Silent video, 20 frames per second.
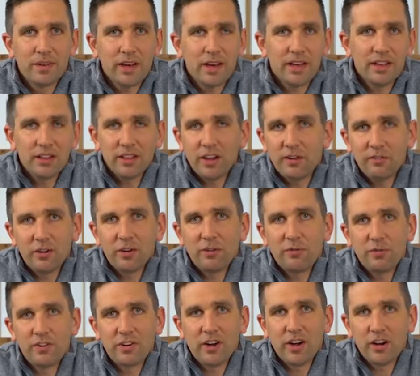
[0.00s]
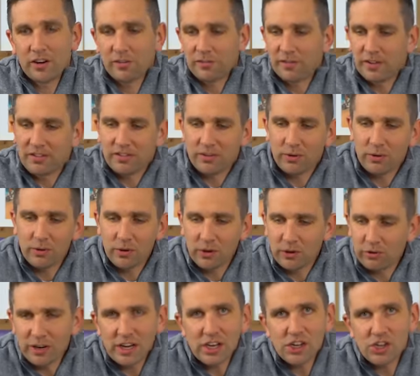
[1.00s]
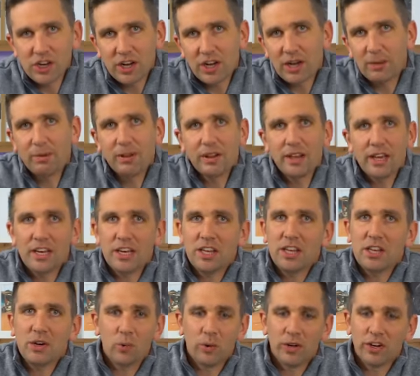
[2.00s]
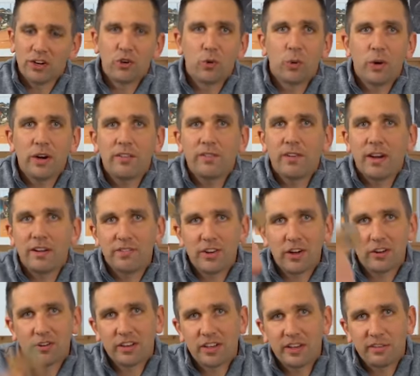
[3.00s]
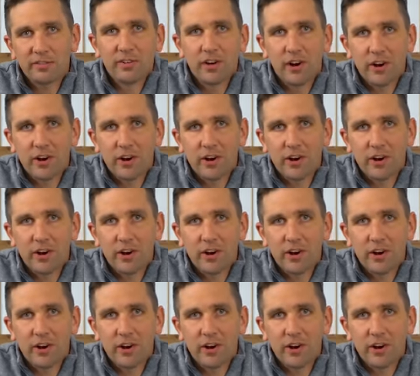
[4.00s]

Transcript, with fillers: I love good photography, so great job, lady. You win a $25 gift